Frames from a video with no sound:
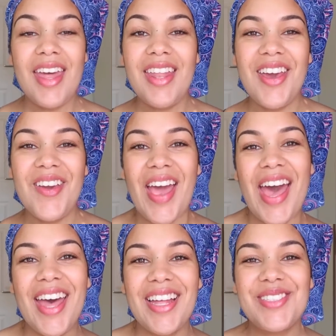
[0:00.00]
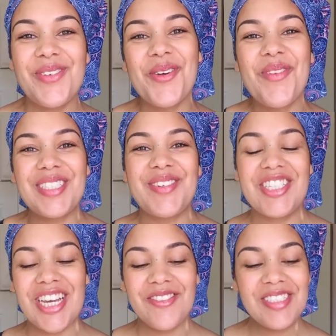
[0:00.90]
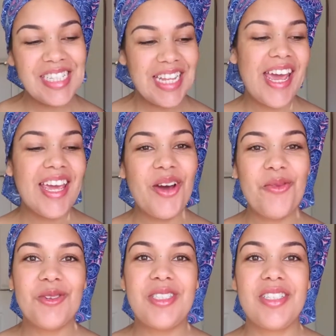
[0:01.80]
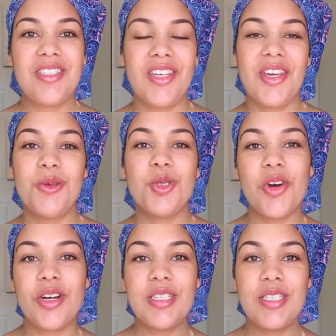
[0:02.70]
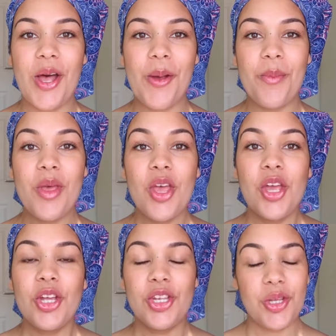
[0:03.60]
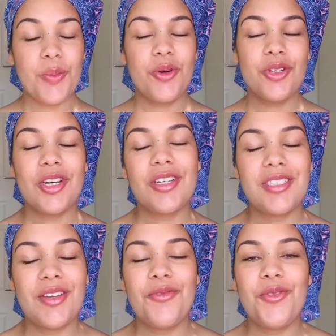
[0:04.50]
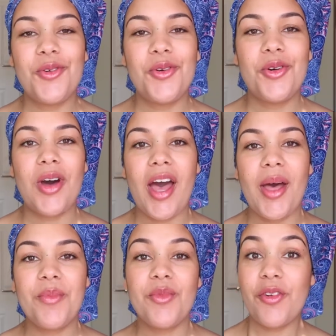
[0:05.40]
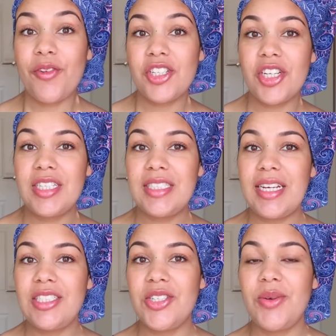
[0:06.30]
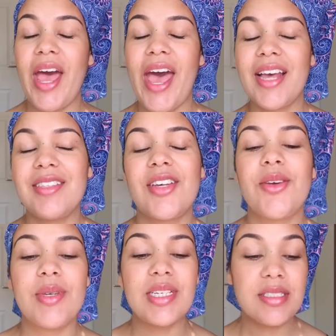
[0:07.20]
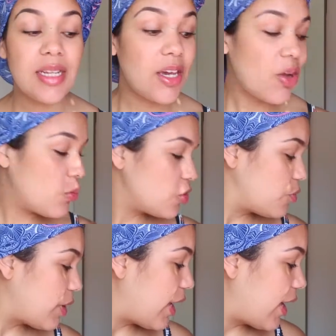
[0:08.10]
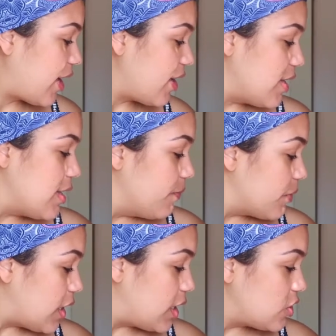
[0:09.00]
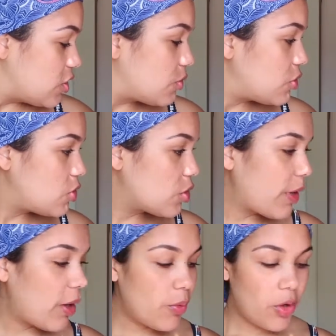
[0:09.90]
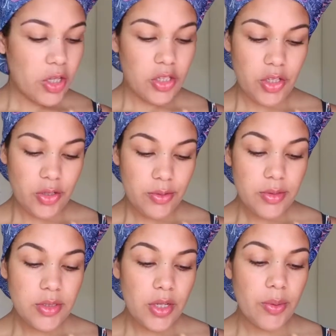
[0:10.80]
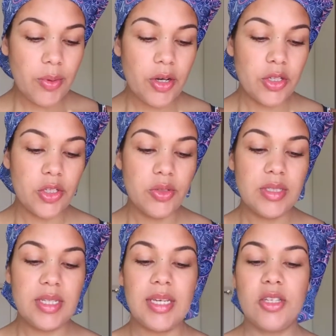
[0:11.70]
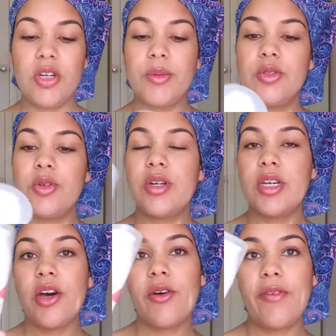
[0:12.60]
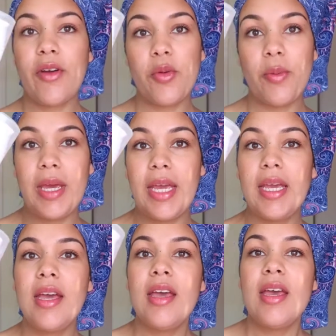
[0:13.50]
Hello and welcome back to my channel. Today I wanted to try some new products for um, refreshing day two hair. So yesterday I washed my hair and I just want to talk about what I use. So I use the Trepadora Curl Therapy